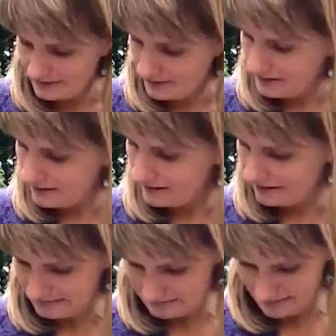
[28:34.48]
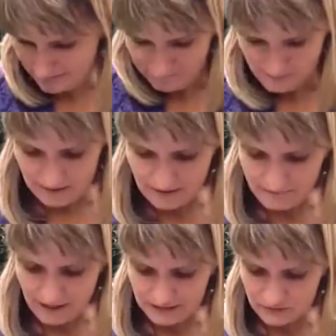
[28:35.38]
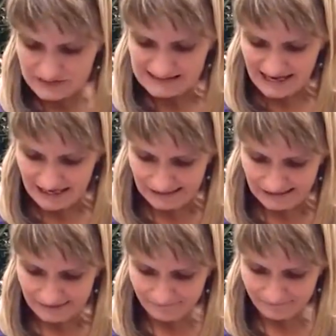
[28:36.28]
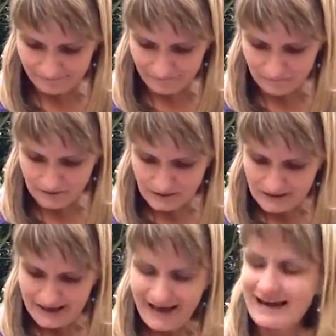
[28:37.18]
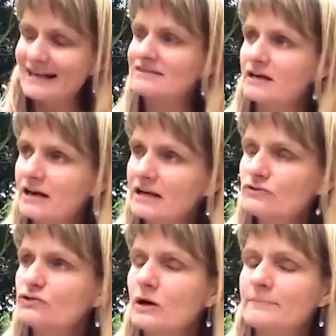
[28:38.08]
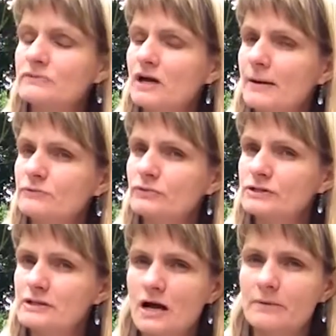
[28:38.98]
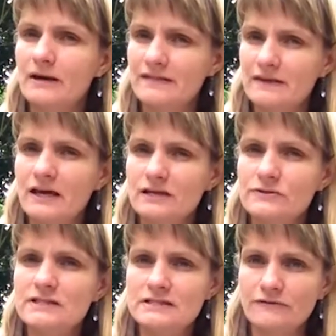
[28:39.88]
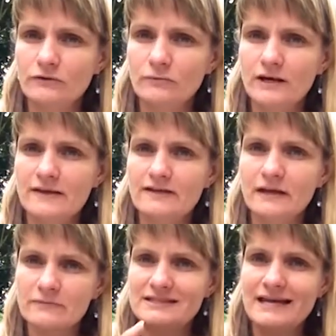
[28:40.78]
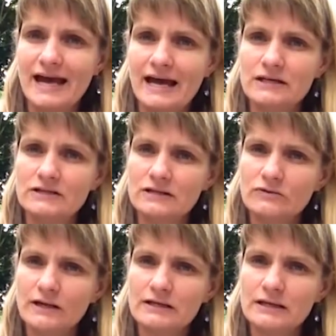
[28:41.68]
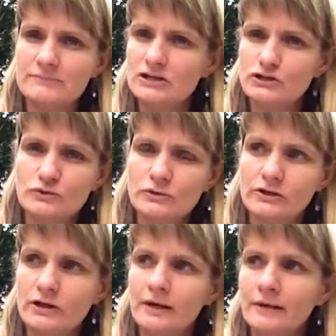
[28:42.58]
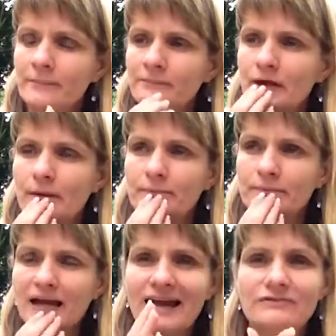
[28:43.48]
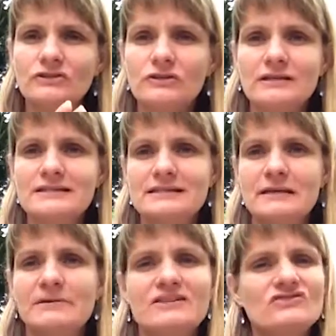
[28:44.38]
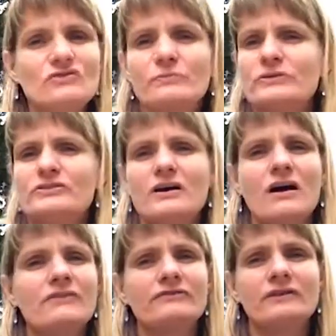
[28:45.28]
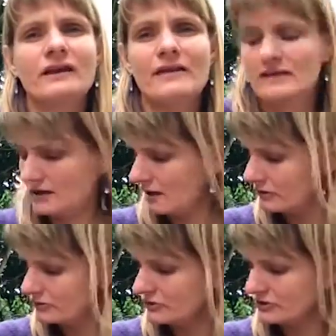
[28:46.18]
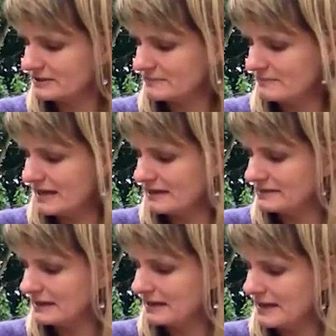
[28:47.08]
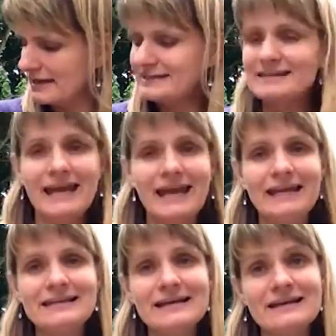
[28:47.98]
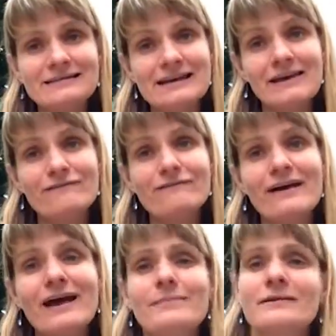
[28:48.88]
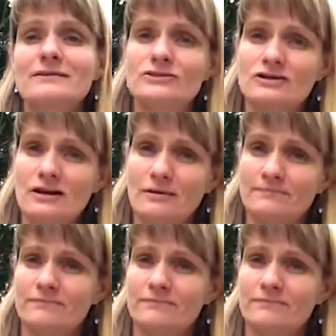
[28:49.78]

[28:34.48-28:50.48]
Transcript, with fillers: uh, yeah I love it I use skein and I thought I used drop top drawer sock but I think I used a different one I think it was tagged incorrectly I'm not sure um, I have to look and see but it's super soft and the colors are just amazing skein does a fabulous job